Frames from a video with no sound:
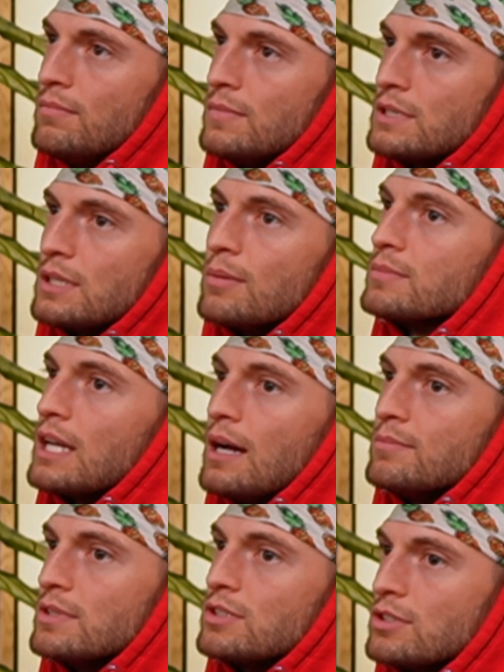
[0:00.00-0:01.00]

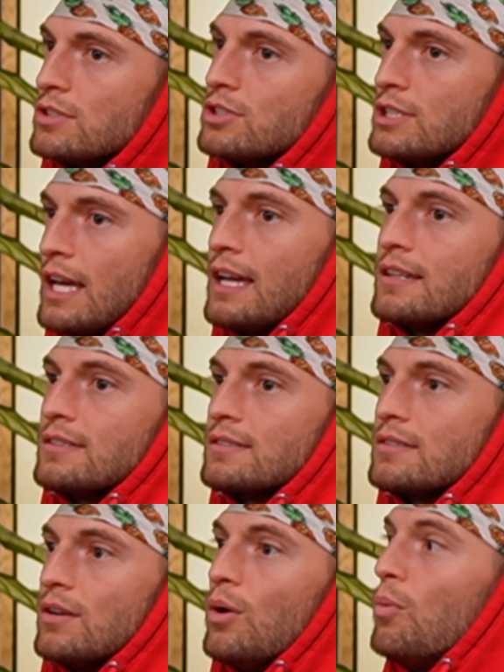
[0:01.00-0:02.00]
Sometimes it just
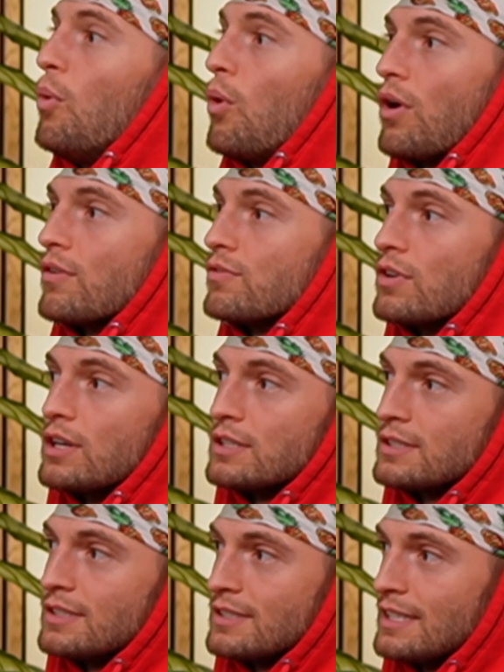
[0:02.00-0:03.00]
takes a war for
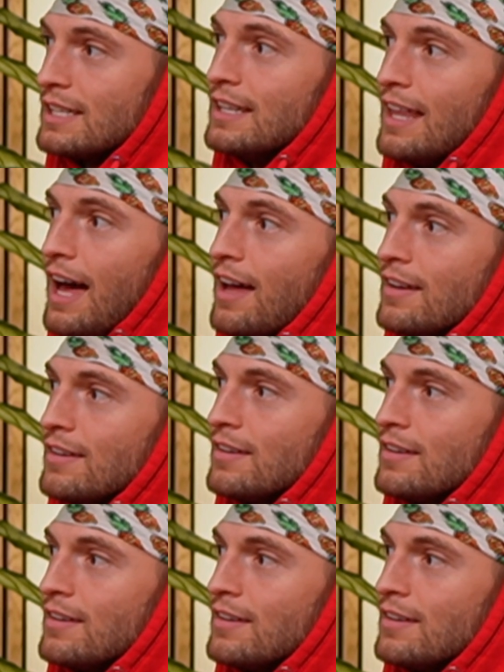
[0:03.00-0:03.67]
us to see that.